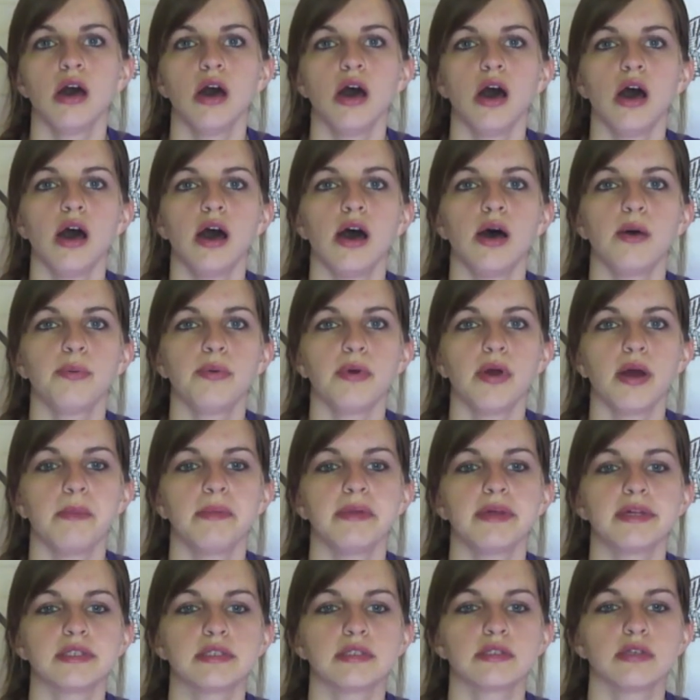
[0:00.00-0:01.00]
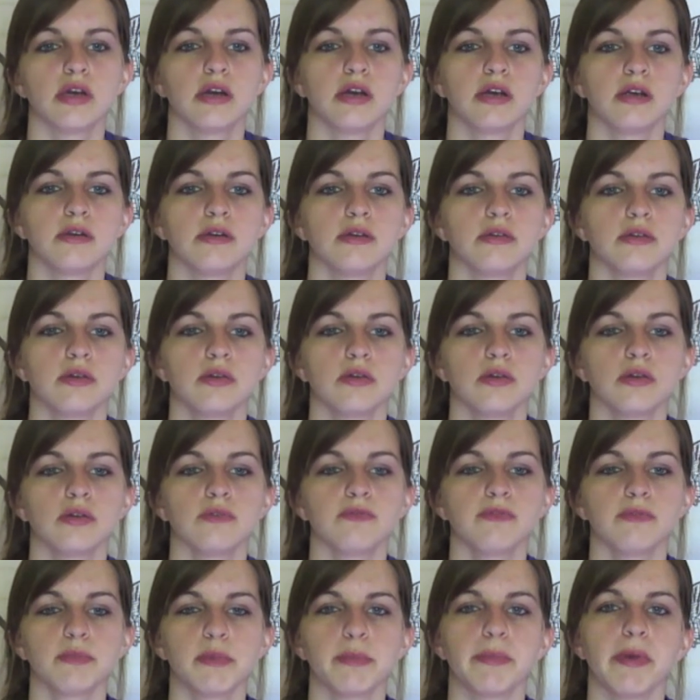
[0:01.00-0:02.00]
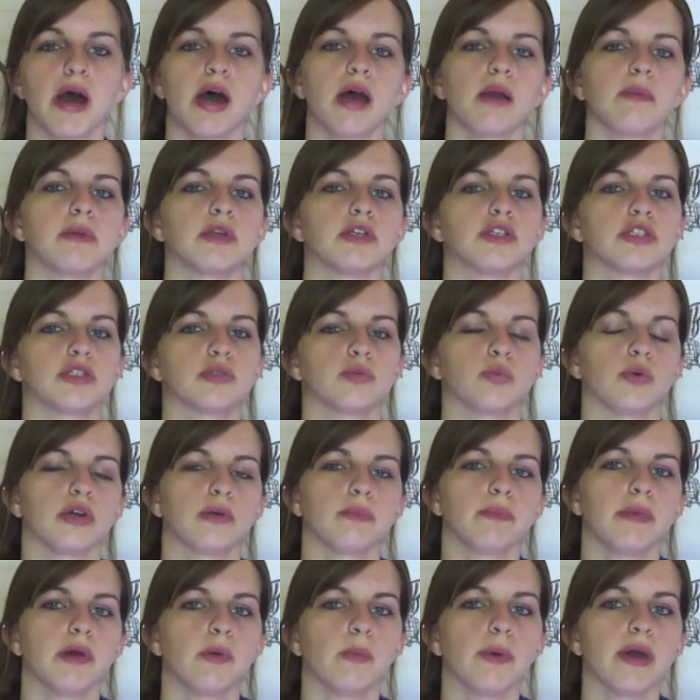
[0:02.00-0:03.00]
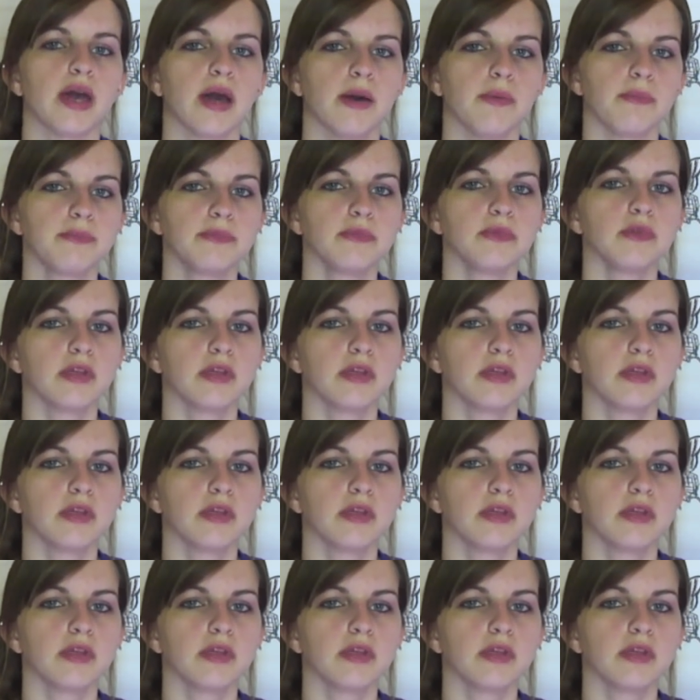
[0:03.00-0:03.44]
I'll probably start from the bottom and just work my way up